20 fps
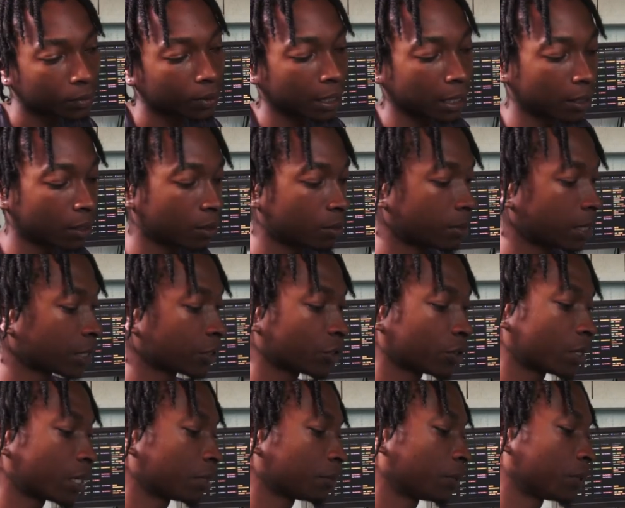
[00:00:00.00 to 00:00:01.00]
And come back
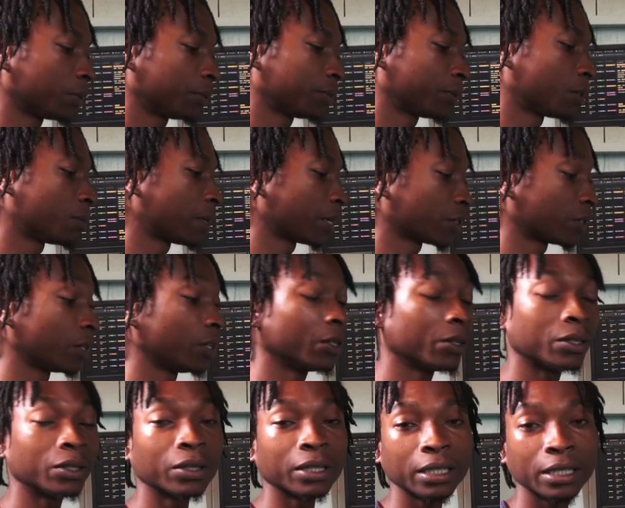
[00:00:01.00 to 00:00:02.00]
strong, bro. Come back strong.
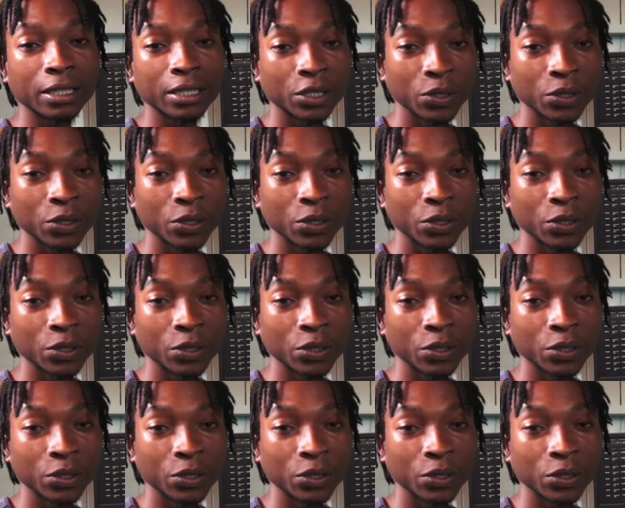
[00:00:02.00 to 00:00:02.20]
Look at this.